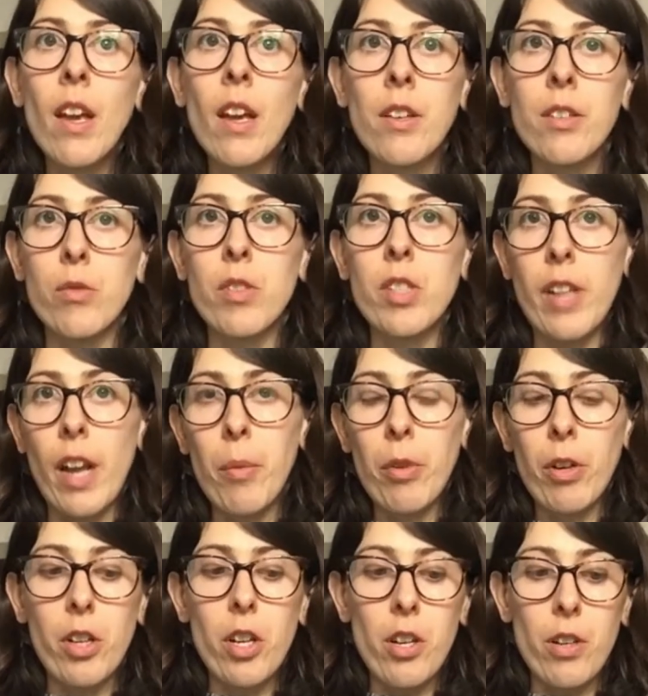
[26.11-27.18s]
So today we're
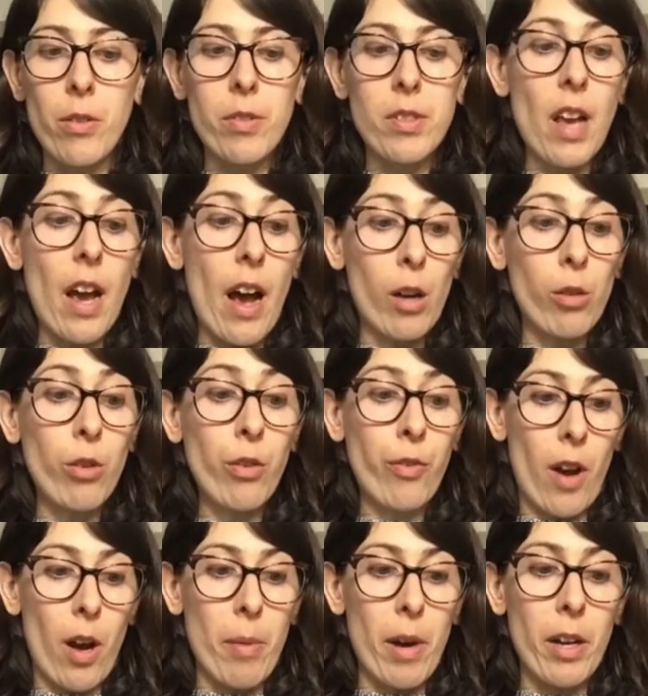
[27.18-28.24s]
going to use
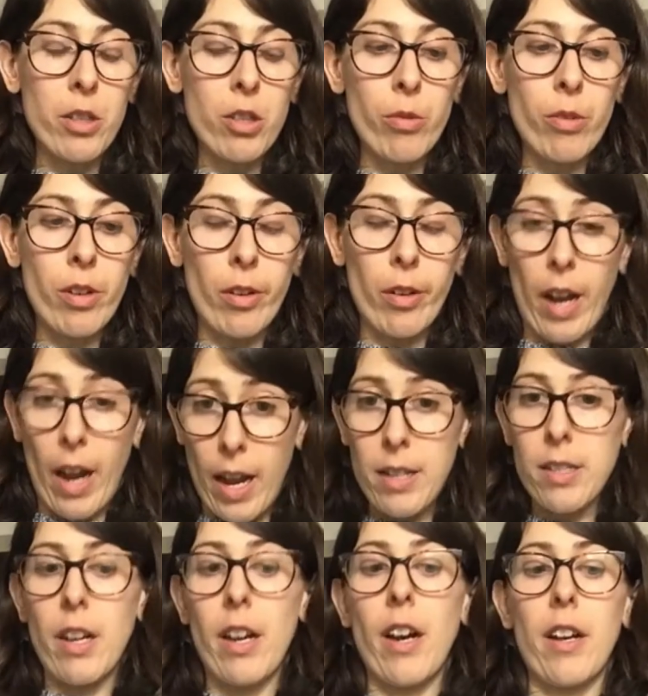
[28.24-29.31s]
aquafaba to
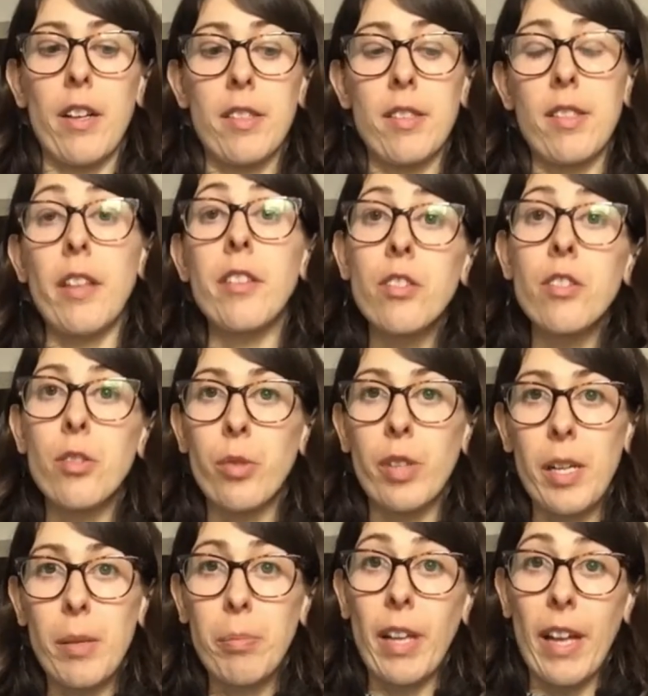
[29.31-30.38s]
create a
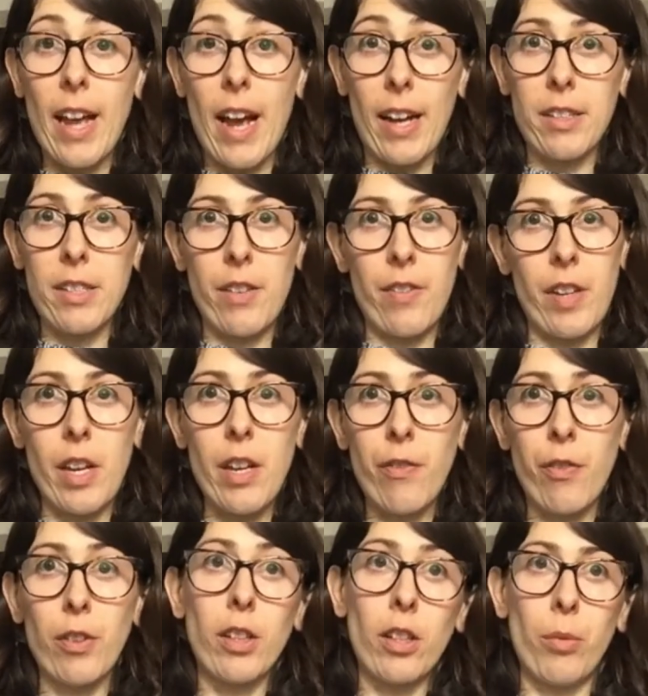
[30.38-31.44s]
sensory play activity
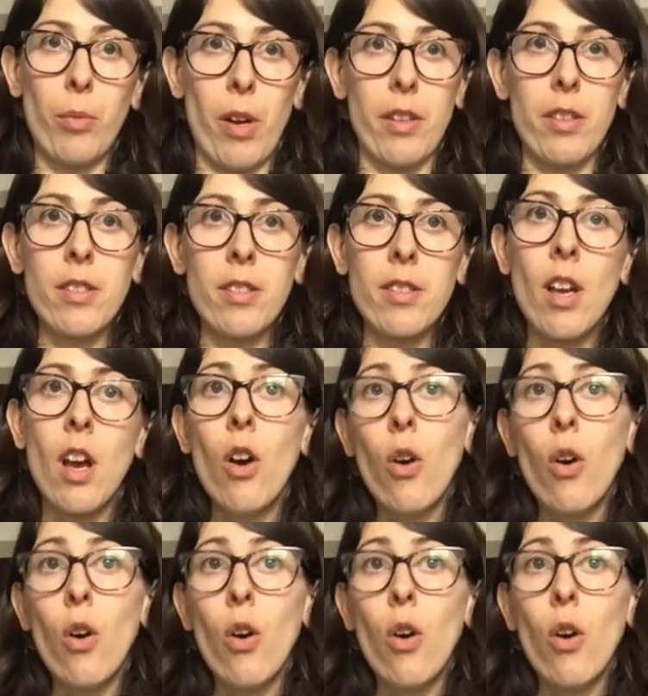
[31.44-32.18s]
for little ones